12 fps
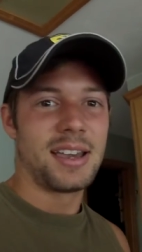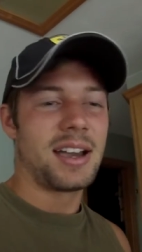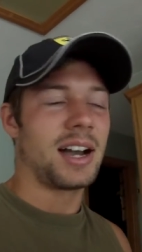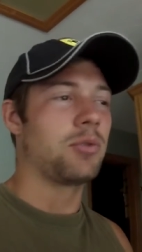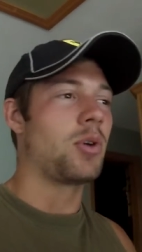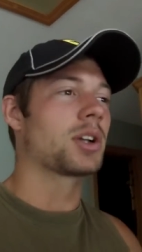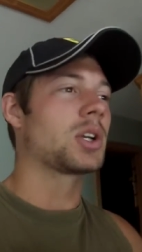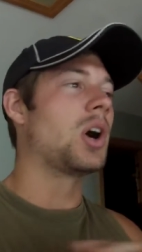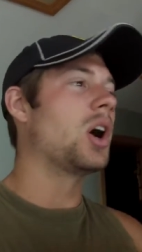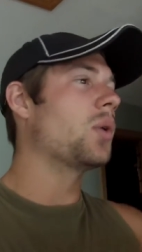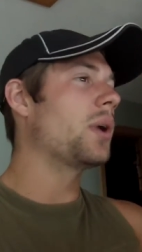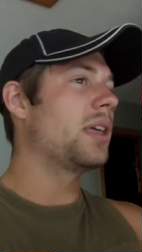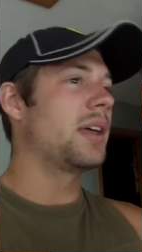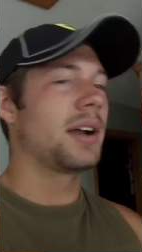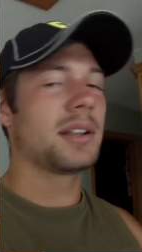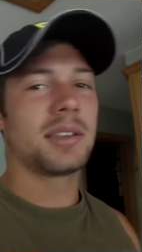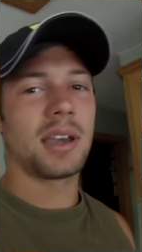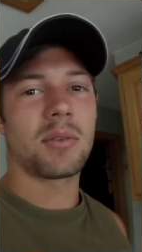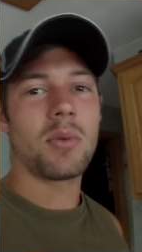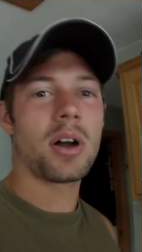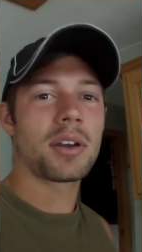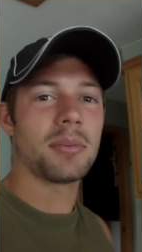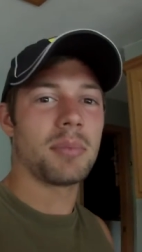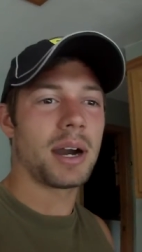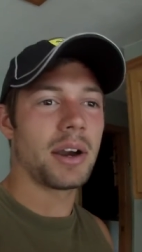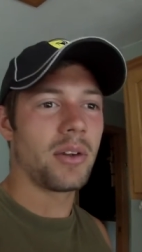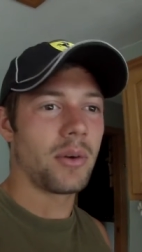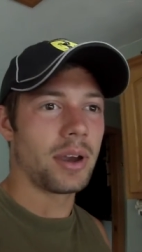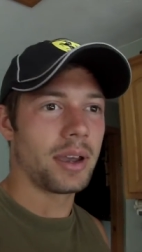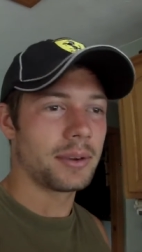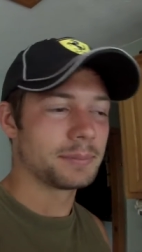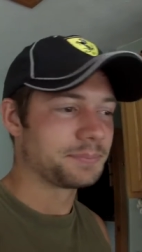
I've walked all the way there. It's like walking a mile away.